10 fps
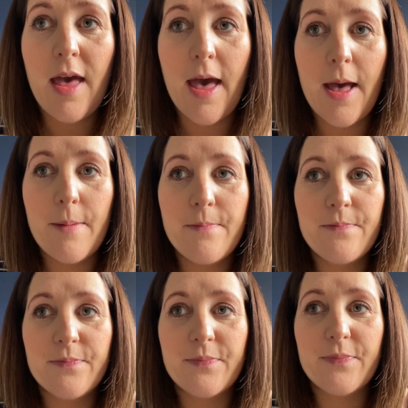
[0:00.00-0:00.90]

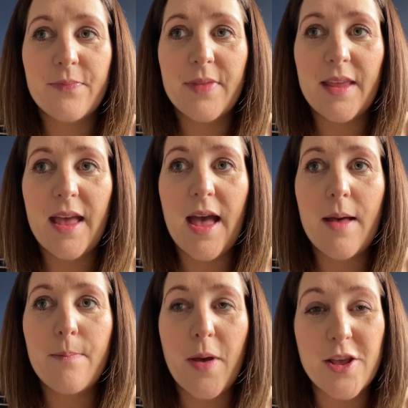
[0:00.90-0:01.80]

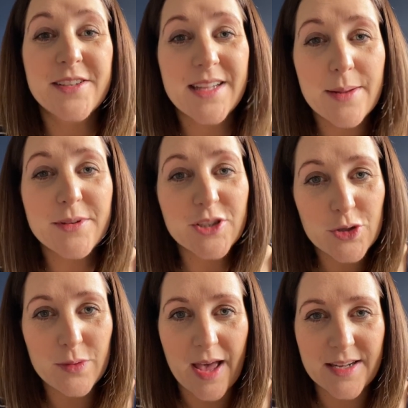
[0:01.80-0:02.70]
but you're still able to
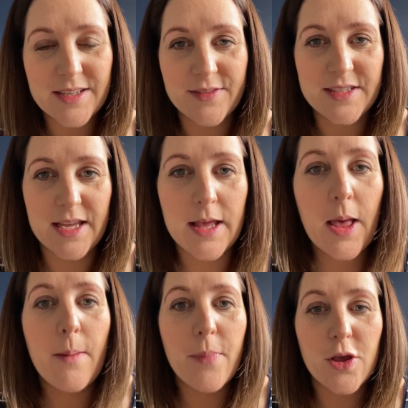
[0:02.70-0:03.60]
do the activity,
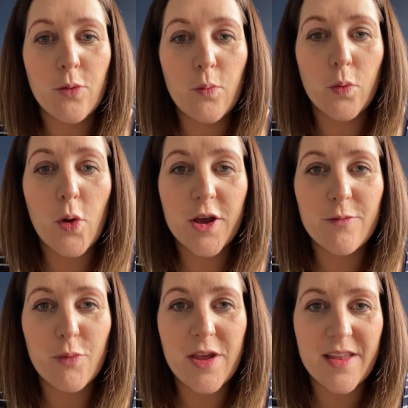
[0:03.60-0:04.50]
but your work of
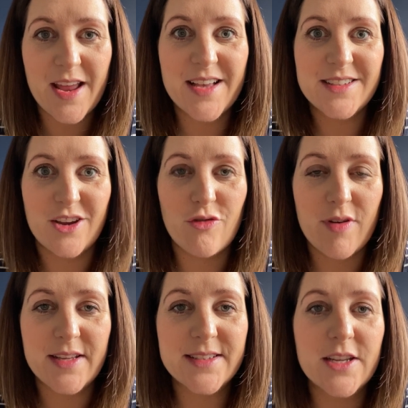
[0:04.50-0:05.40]
breathing has
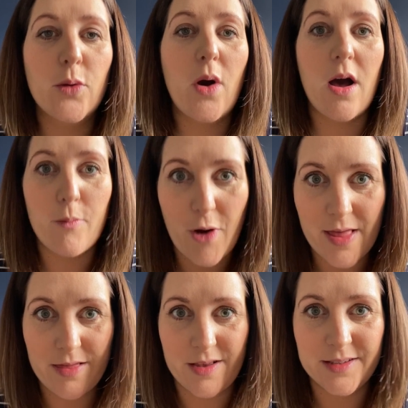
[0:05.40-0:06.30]
increased and you are
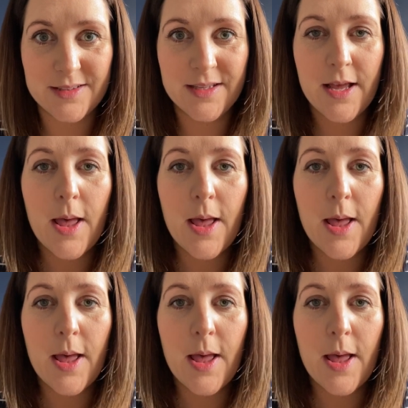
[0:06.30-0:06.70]
breathless,